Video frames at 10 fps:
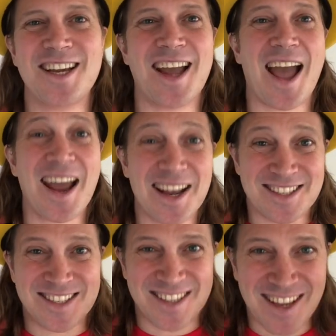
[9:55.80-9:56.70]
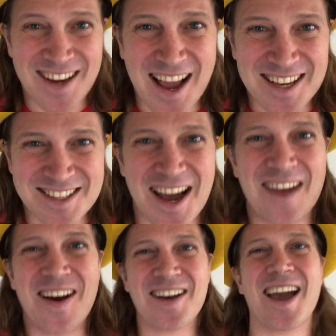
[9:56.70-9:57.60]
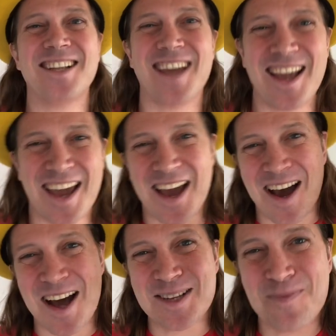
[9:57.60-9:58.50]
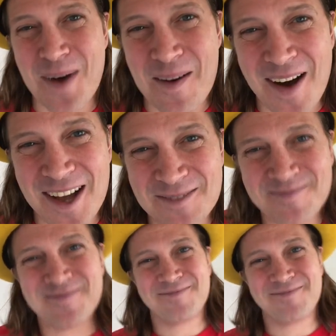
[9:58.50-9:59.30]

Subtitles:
it, and see you next time. Okay, take care, guys. Bye-bye.